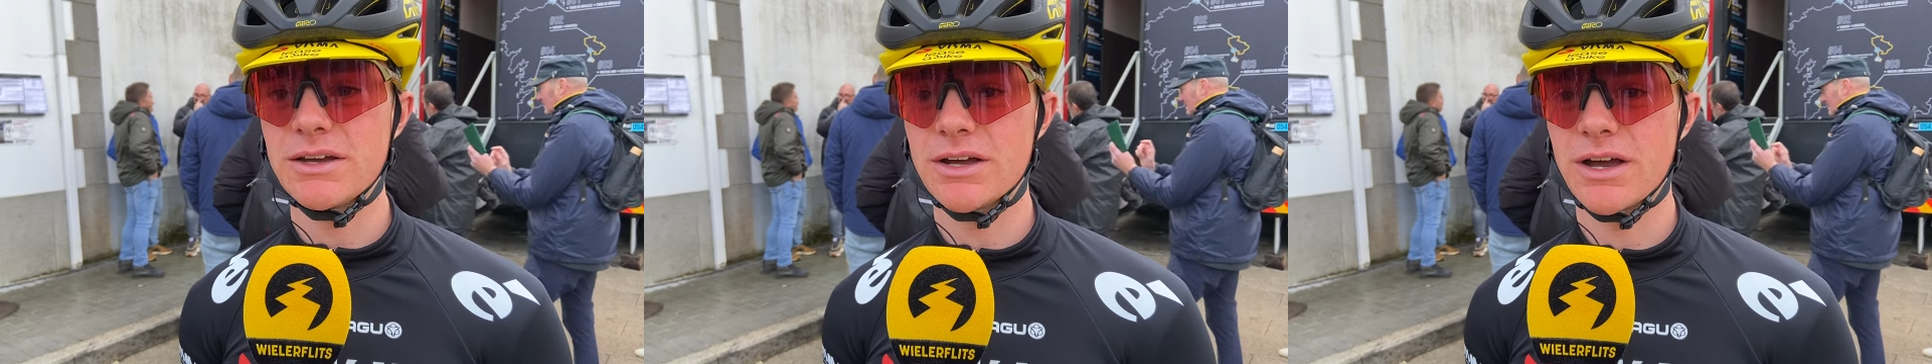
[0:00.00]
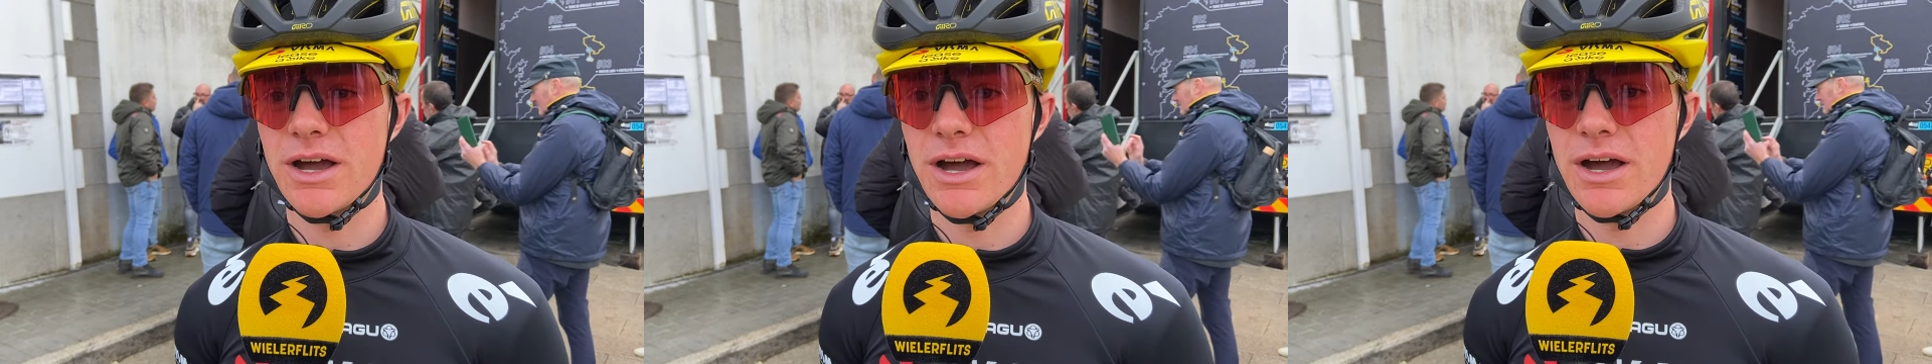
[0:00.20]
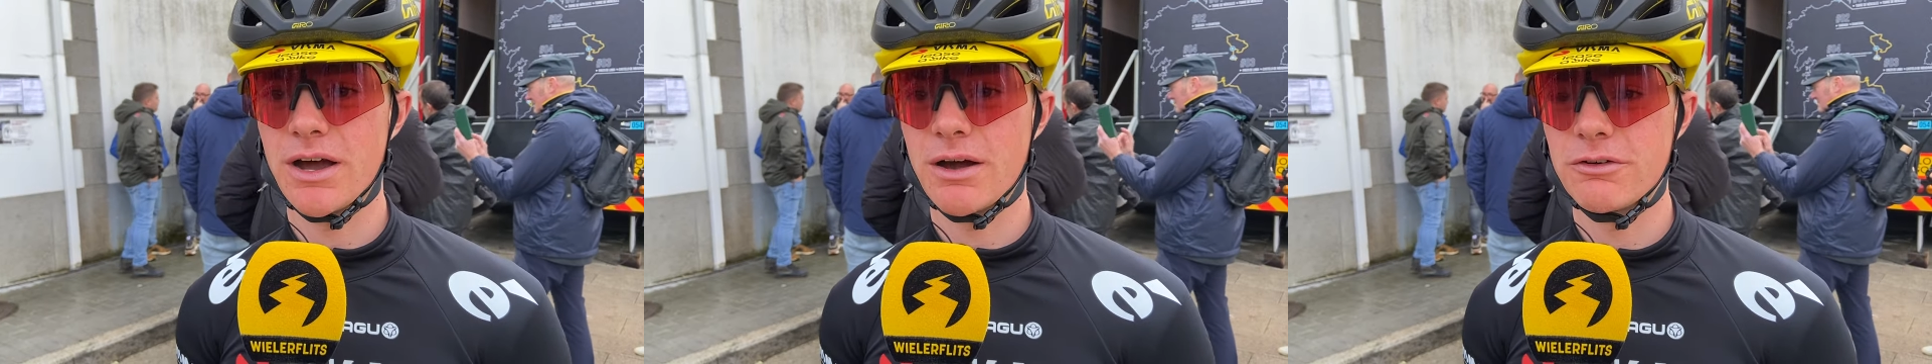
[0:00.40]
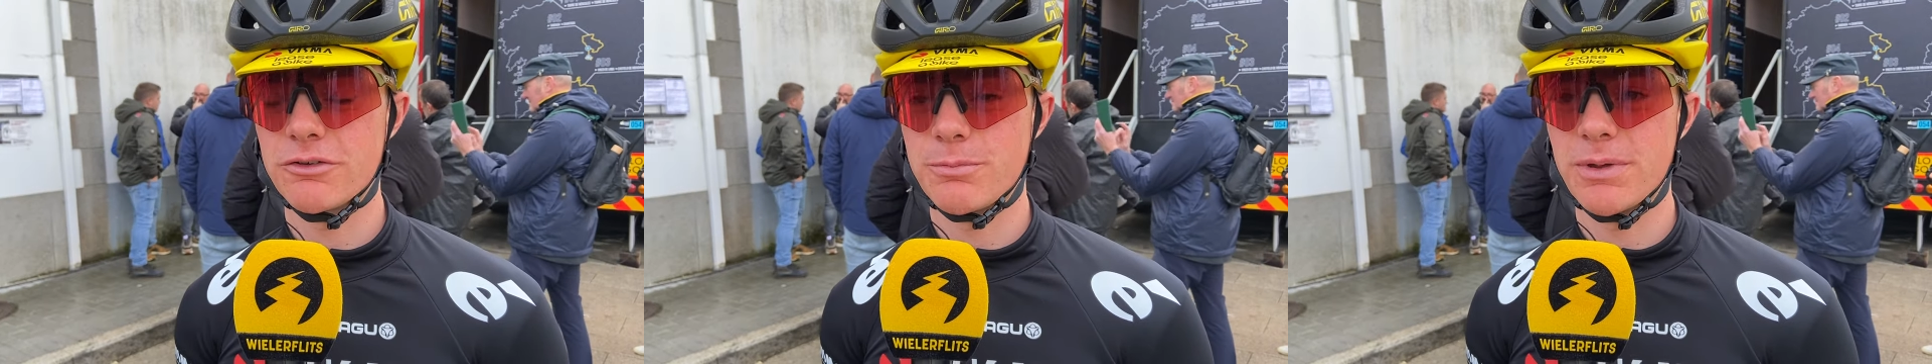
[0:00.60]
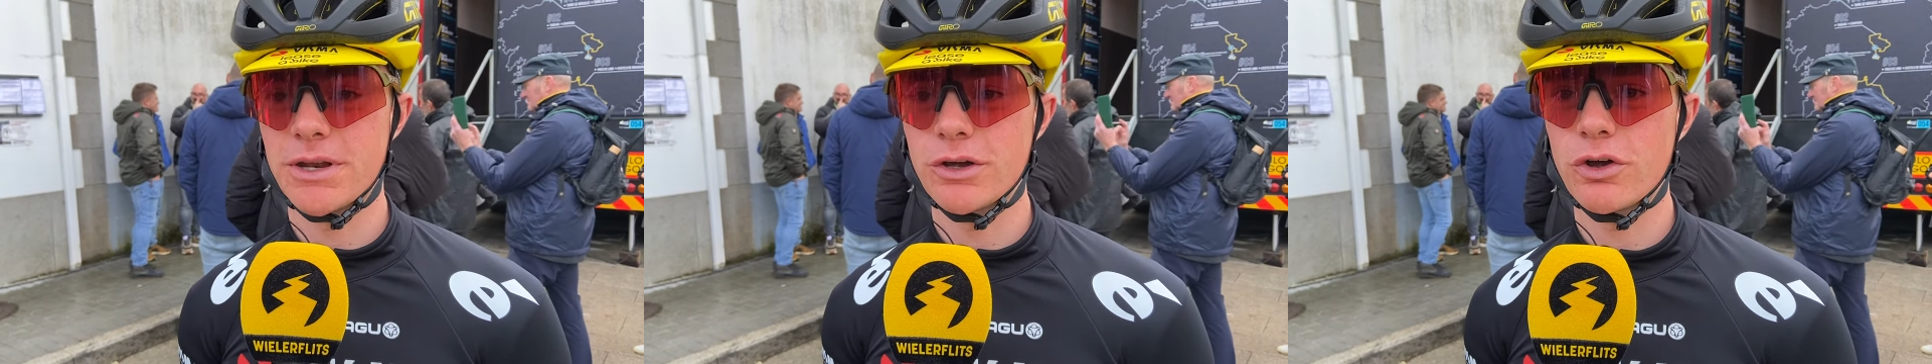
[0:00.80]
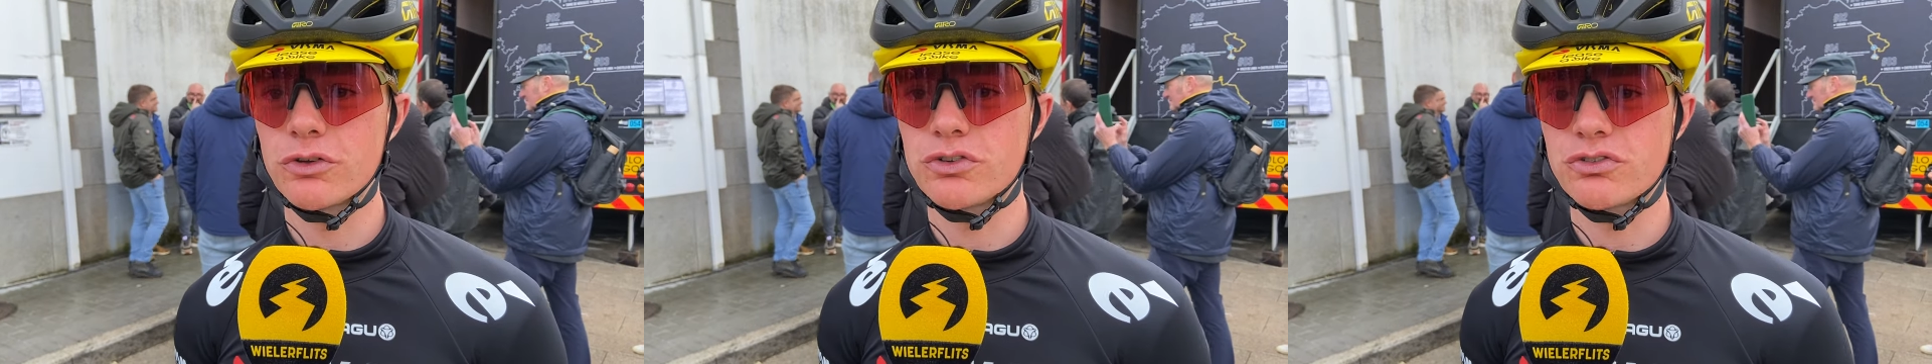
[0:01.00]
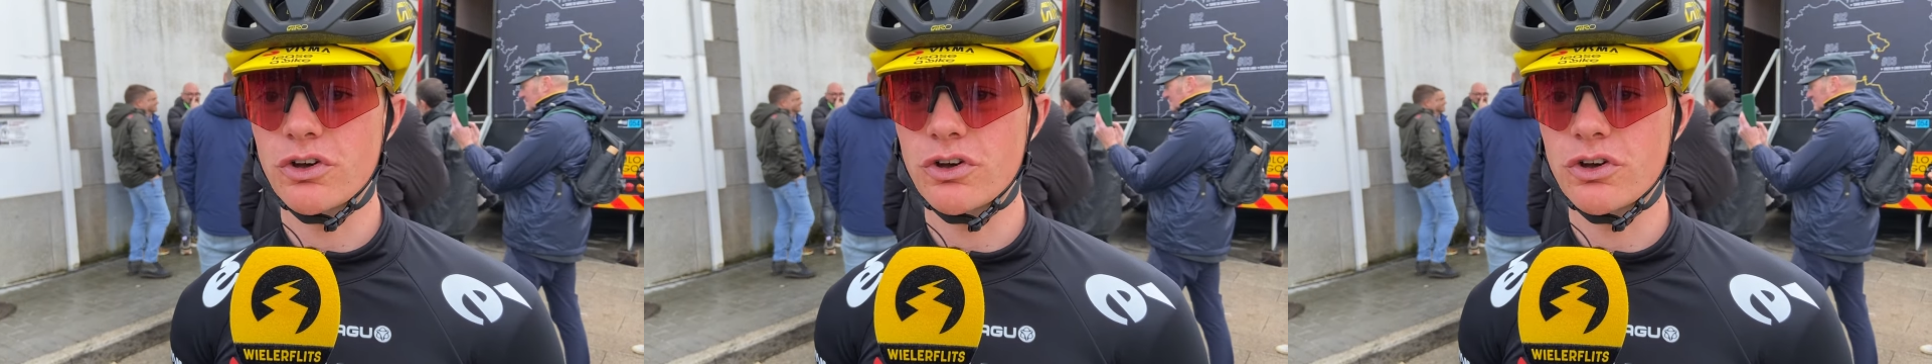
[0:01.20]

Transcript: It's been a good